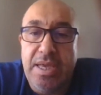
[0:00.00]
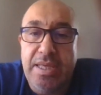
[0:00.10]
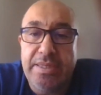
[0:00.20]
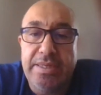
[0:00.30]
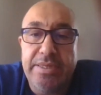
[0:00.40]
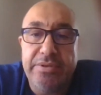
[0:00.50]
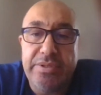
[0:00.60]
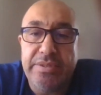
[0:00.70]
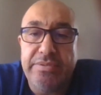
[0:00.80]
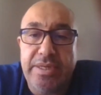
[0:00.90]
And the
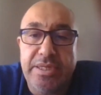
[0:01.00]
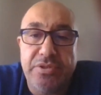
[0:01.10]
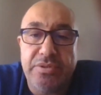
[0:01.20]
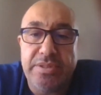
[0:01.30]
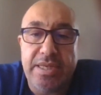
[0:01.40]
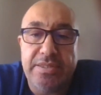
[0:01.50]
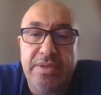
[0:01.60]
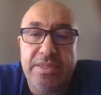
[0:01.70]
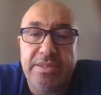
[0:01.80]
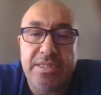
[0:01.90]
liquidity ratios tells
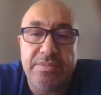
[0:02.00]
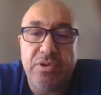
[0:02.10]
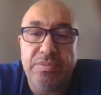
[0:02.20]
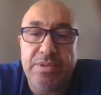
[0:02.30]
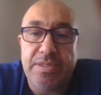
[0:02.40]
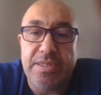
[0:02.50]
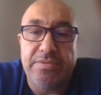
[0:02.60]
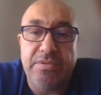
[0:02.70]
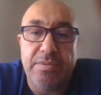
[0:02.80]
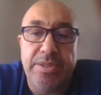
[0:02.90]
whether a small
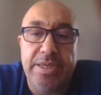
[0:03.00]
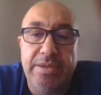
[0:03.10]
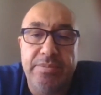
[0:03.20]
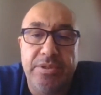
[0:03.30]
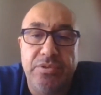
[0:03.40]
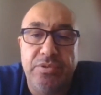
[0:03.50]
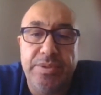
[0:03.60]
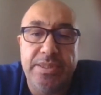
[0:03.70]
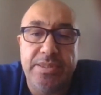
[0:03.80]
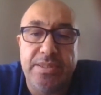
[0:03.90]
business will be able to
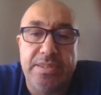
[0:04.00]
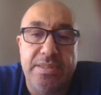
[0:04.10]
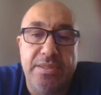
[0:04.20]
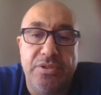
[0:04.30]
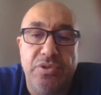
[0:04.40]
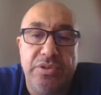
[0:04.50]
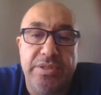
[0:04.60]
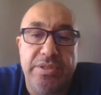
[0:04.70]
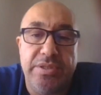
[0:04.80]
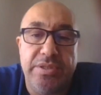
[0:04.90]
meet its
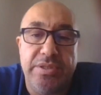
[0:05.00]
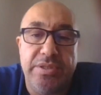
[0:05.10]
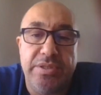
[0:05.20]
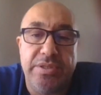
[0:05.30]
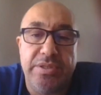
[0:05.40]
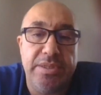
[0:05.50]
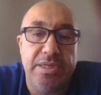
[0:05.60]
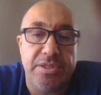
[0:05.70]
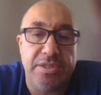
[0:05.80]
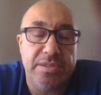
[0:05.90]
short-term financial
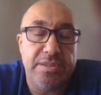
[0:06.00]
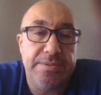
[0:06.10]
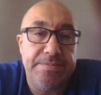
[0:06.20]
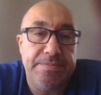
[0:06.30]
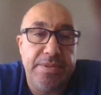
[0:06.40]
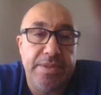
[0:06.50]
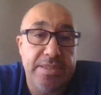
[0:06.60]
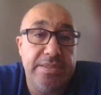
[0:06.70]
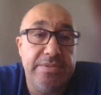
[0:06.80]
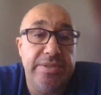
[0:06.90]
obligations.
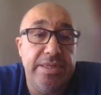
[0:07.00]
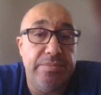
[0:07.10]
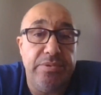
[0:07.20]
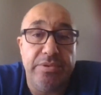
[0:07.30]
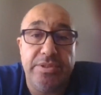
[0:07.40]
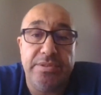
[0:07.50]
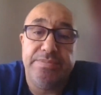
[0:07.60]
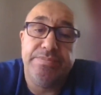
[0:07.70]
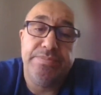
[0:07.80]
This is really important.